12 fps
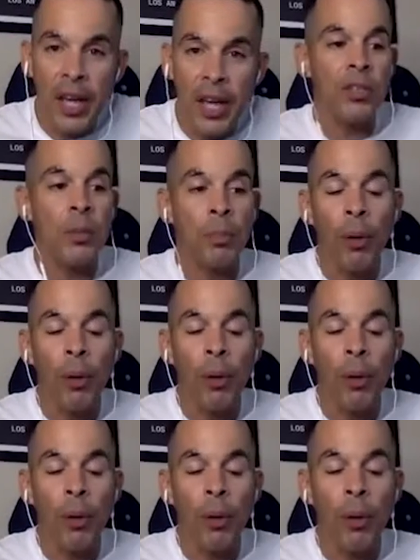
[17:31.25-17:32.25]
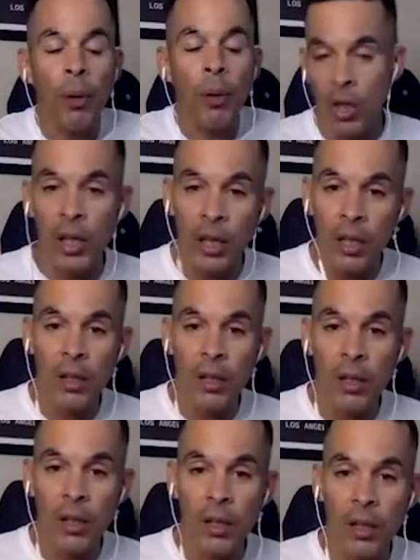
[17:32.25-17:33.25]
are supposed to be
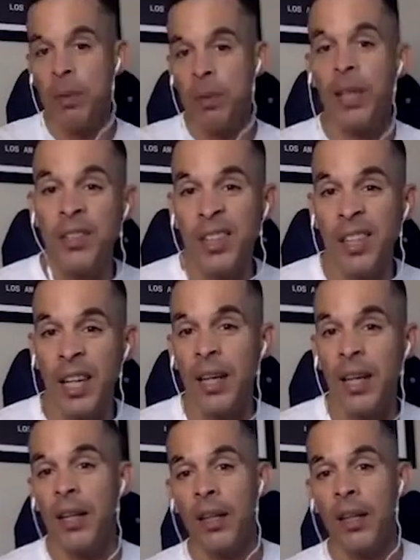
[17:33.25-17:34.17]
stronger because of that.